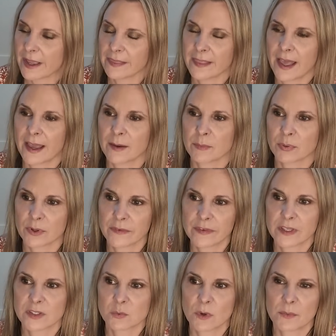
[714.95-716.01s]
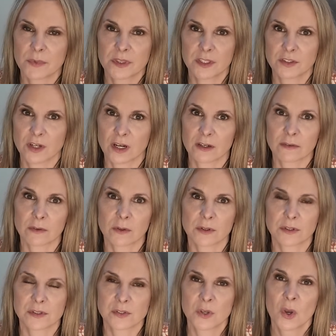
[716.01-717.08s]
and that previous one with the dark
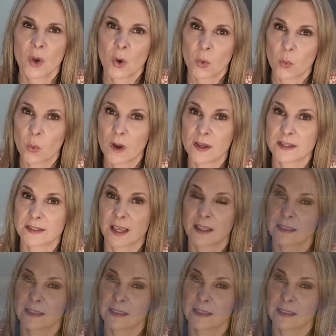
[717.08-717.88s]
floors was a